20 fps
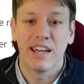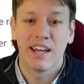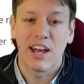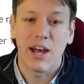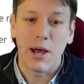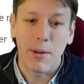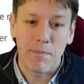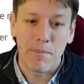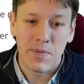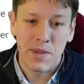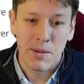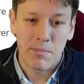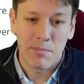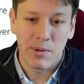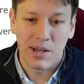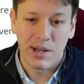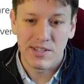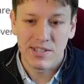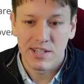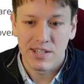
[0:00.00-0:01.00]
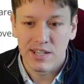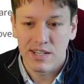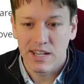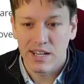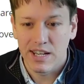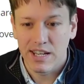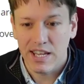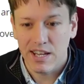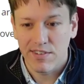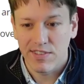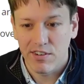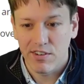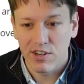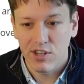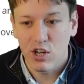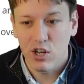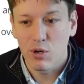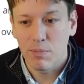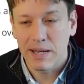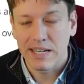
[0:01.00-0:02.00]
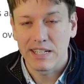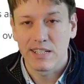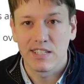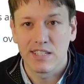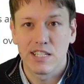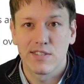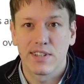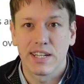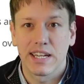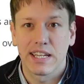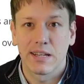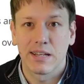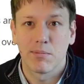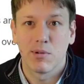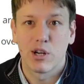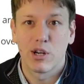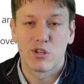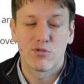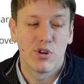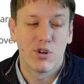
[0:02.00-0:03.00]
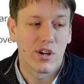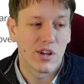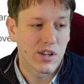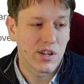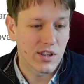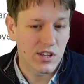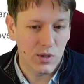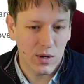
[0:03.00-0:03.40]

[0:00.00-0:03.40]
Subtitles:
If there are no penalties for getting marks wrong,